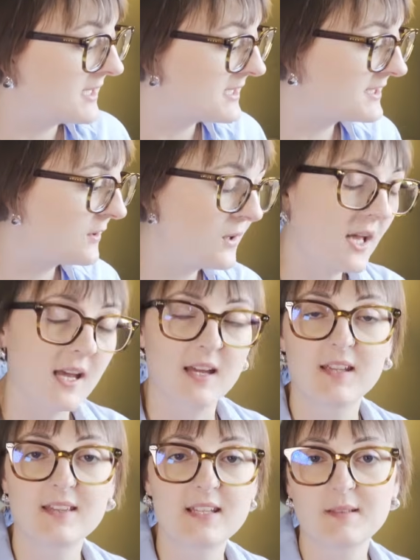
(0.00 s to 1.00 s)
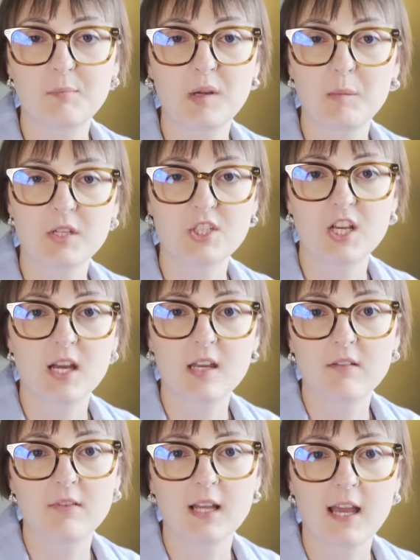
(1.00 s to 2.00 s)
So yeah, that's pretty much it. I
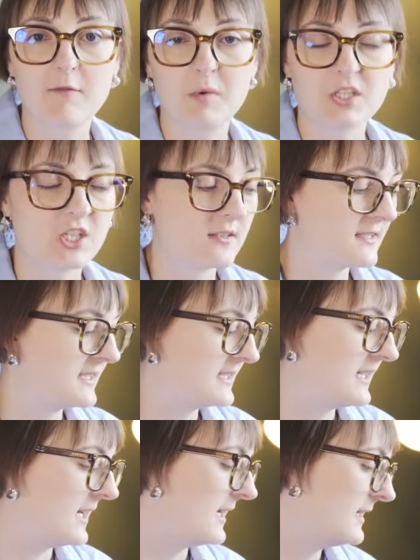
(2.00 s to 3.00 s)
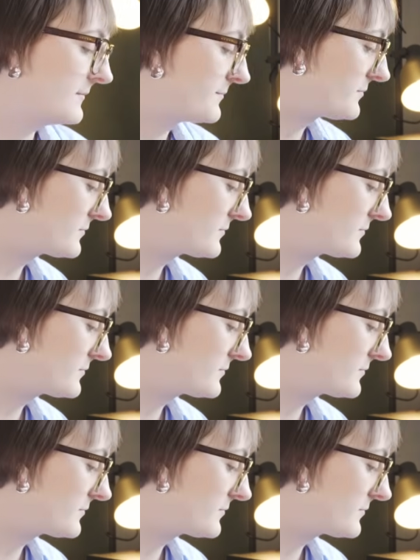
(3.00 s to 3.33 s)
don't really have much else to say